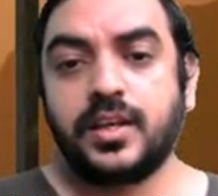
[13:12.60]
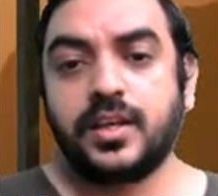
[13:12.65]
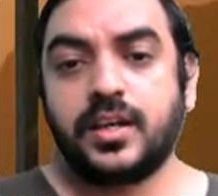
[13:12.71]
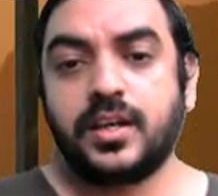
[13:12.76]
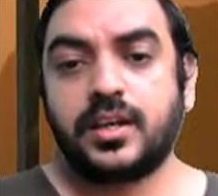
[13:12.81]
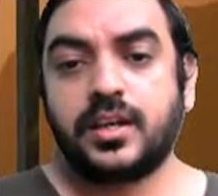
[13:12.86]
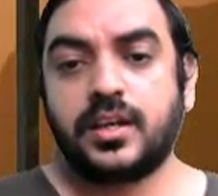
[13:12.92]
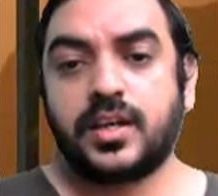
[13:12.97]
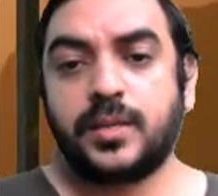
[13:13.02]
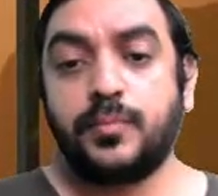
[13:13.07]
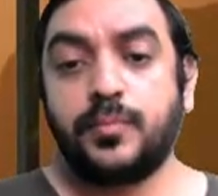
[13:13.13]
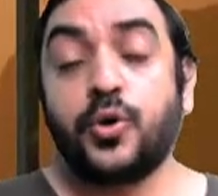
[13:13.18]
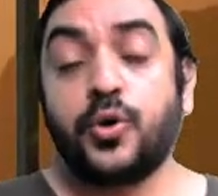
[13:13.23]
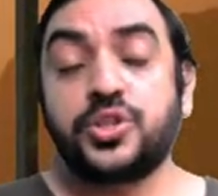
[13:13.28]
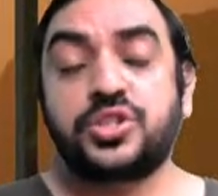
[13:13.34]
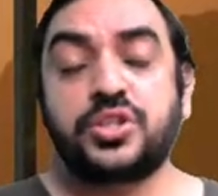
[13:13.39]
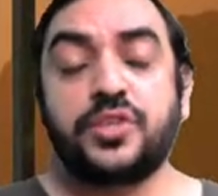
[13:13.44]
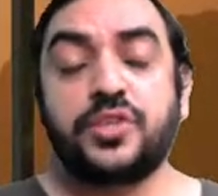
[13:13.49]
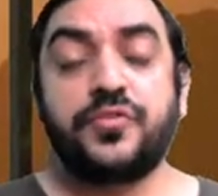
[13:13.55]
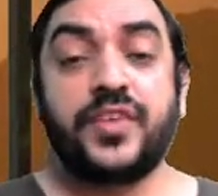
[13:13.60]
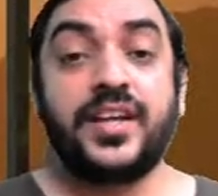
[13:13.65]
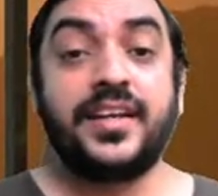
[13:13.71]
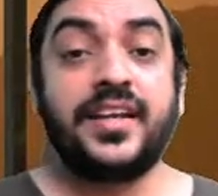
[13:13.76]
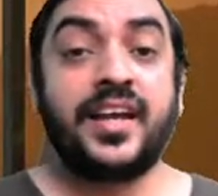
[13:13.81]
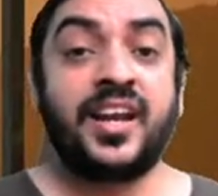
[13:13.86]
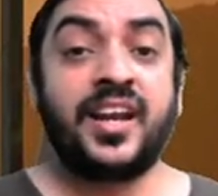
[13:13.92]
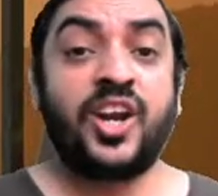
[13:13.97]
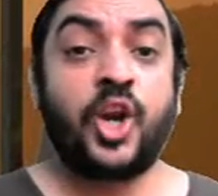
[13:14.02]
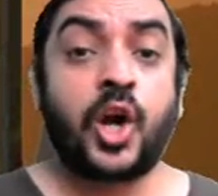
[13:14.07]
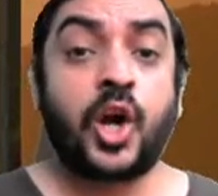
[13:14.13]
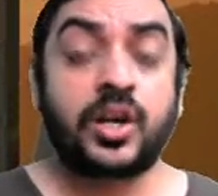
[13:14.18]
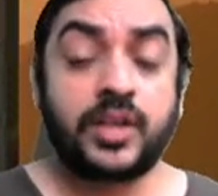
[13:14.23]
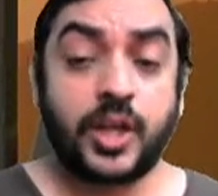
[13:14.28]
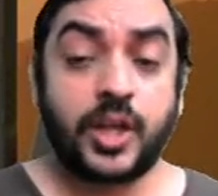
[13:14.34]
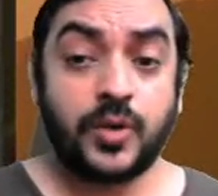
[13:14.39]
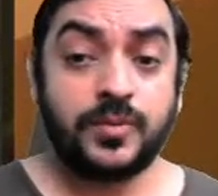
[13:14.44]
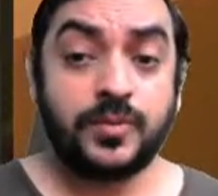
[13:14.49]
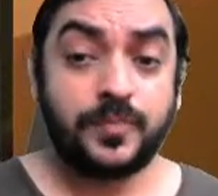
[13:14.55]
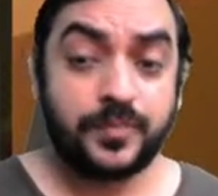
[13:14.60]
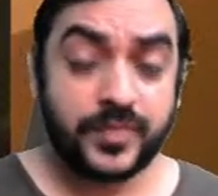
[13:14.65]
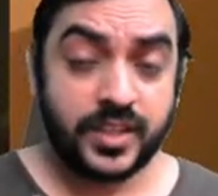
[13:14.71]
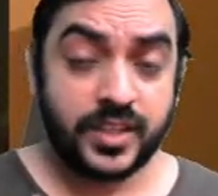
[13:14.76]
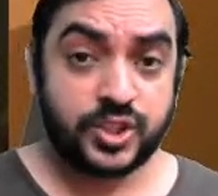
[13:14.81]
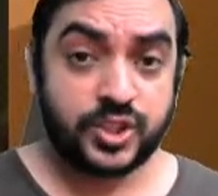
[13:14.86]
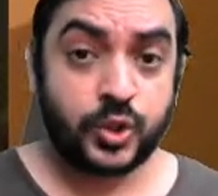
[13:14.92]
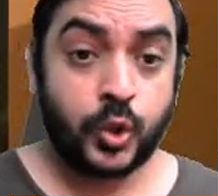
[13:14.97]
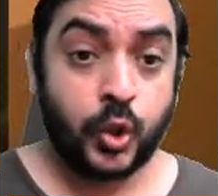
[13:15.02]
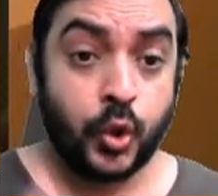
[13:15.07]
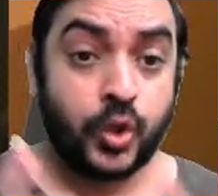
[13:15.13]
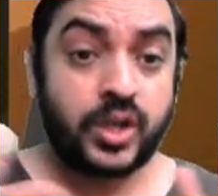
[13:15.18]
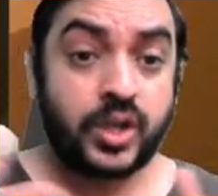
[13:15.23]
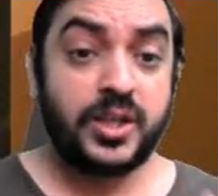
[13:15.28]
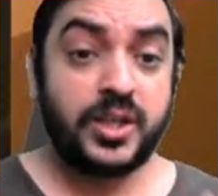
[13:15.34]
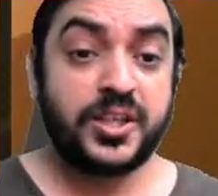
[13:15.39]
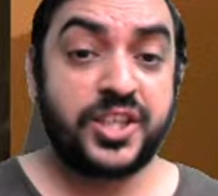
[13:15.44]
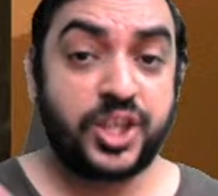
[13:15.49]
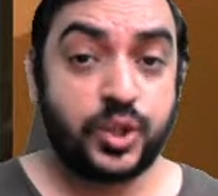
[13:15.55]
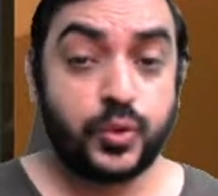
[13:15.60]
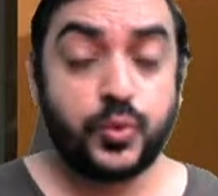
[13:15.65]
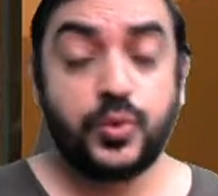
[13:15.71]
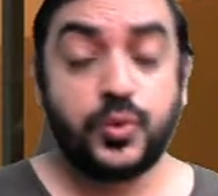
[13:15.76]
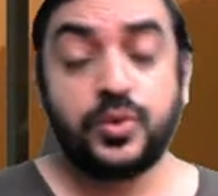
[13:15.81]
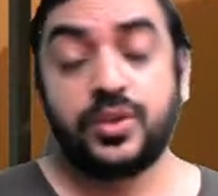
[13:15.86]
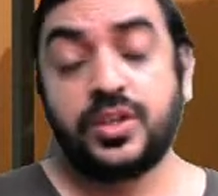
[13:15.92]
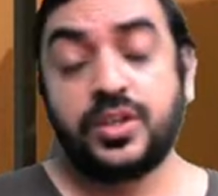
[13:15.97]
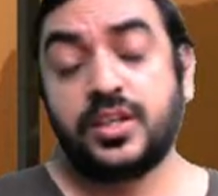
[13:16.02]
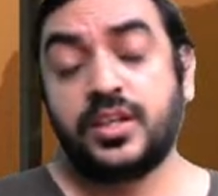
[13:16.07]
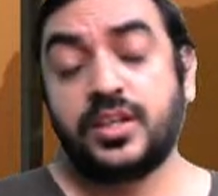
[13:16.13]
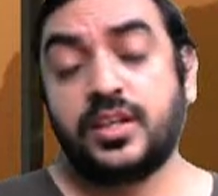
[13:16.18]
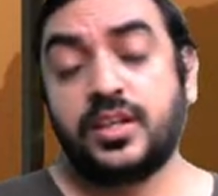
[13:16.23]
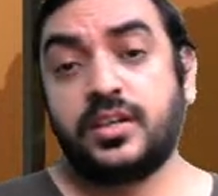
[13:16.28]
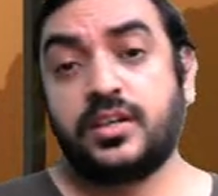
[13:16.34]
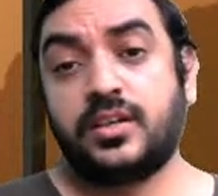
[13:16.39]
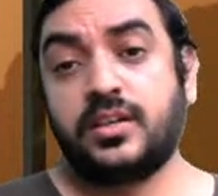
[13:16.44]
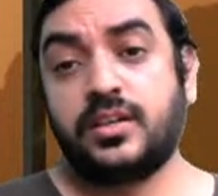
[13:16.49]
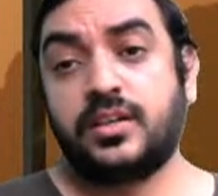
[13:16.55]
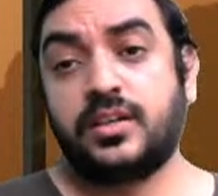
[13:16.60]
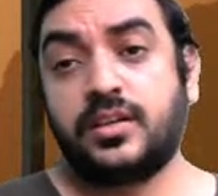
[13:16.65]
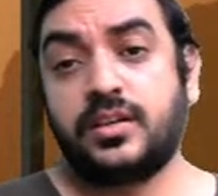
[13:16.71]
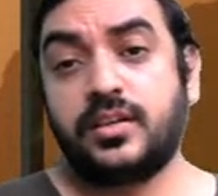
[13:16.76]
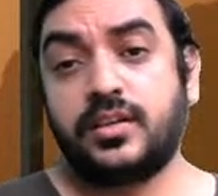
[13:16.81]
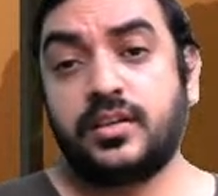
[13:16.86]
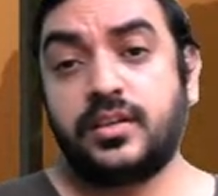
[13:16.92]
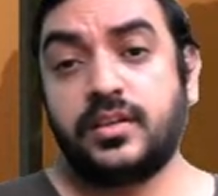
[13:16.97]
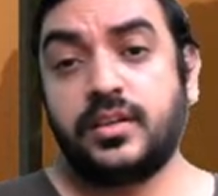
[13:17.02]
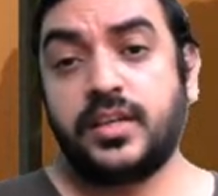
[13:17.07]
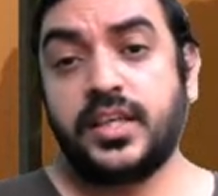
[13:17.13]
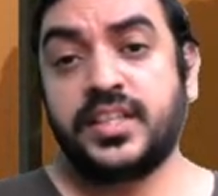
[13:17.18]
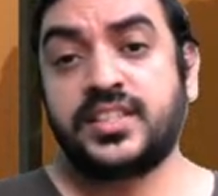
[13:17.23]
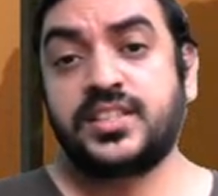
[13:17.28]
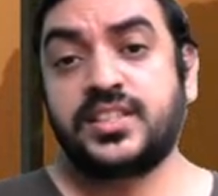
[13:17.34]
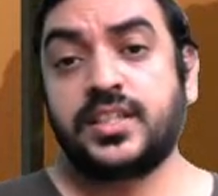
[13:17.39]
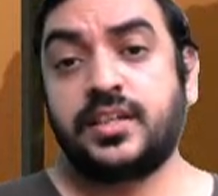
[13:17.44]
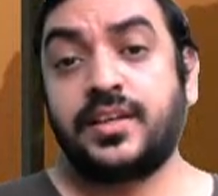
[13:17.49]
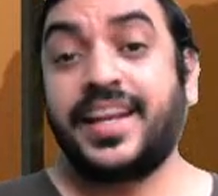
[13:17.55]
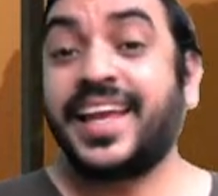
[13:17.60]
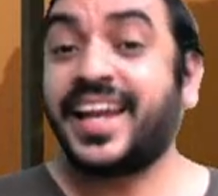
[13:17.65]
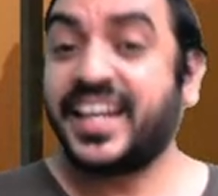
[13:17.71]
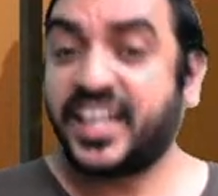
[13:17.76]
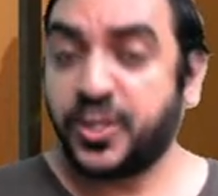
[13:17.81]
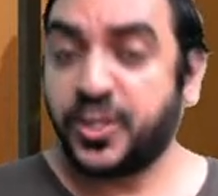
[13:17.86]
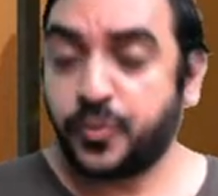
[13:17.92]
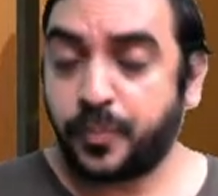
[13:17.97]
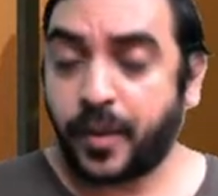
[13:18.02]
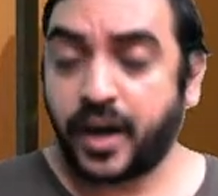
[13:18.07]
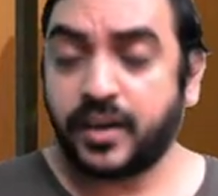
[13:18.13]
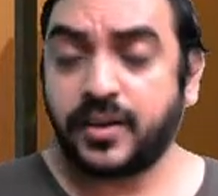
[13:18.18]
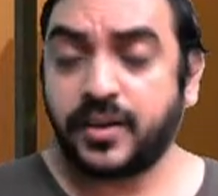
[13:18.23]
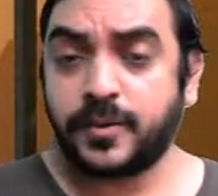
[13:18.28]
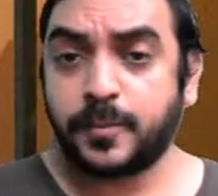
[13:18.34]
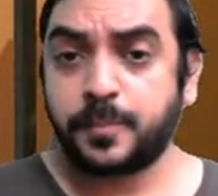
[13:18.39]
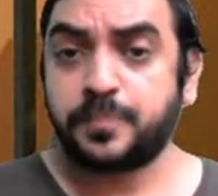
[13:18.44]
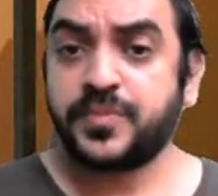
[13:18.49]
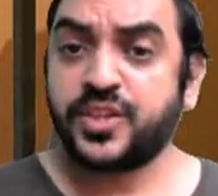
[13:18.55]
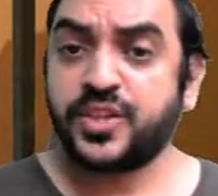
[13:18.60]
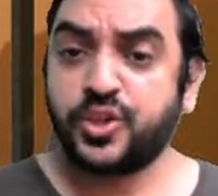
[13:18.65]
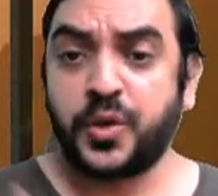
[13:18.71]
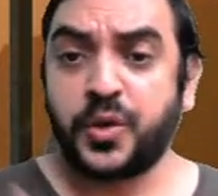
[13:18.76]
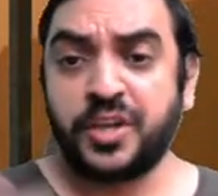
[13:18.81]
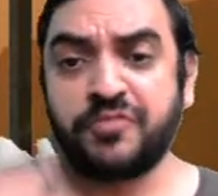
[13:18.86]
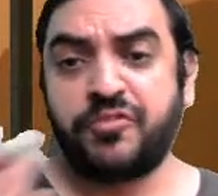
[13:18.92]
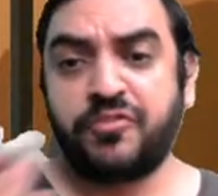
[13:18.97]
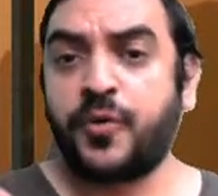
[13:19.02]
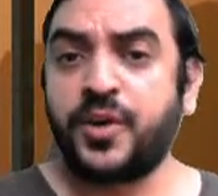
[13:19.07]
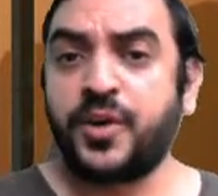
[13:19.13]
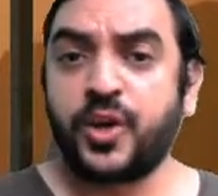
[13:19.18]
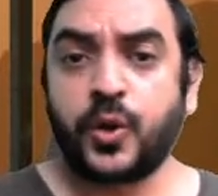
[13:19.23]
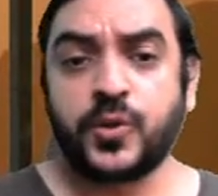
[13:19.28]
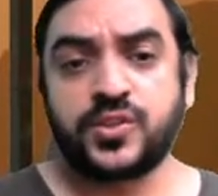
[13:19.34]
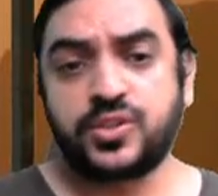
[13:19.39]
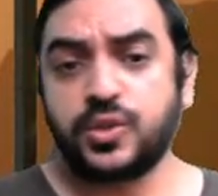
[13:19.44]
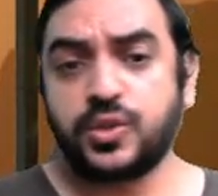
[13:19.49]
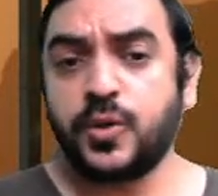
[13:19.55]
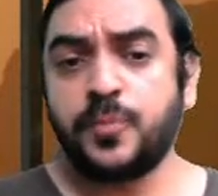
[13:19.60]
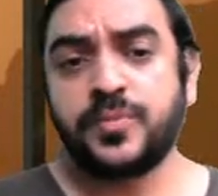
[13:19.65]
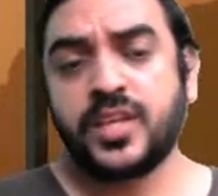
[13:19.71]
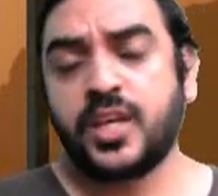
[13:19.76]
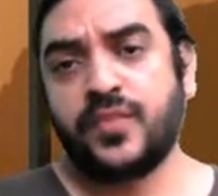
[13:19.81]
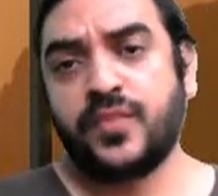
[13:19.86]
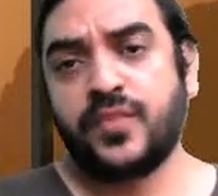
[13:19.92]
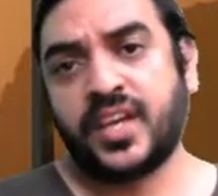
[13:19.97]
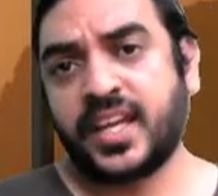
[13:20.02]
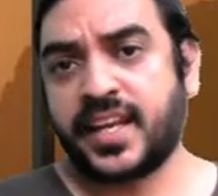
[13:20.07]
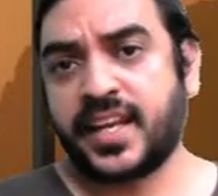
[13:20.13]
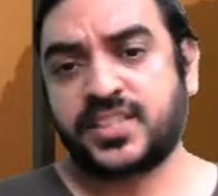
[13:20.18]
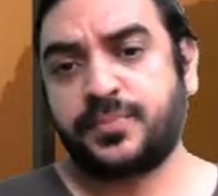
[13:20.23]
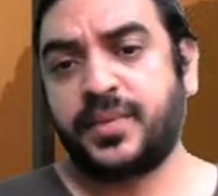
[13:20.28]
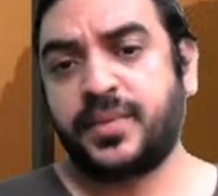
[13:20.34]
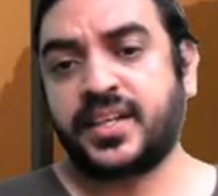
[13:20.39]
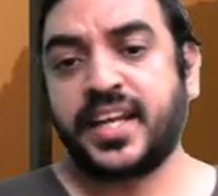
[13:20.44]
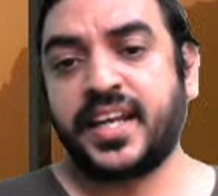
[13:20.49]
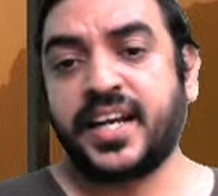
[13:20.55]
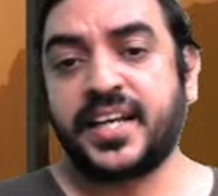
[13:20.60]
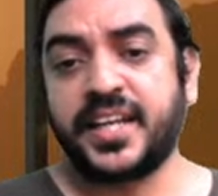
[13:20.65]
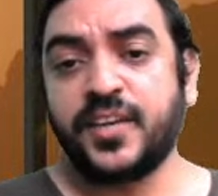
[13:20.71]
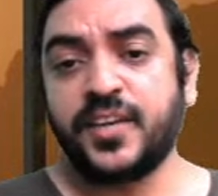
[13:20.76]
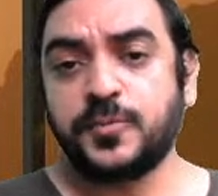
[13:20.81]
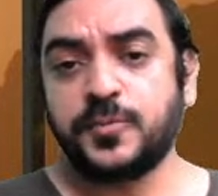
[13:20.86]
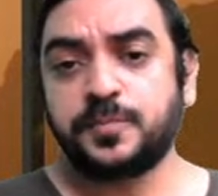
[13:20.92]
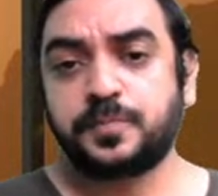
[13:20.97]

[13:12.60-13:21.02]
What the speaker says: Most of India are locked down. So local Q is a negative part. Going forward also, we can expect negative.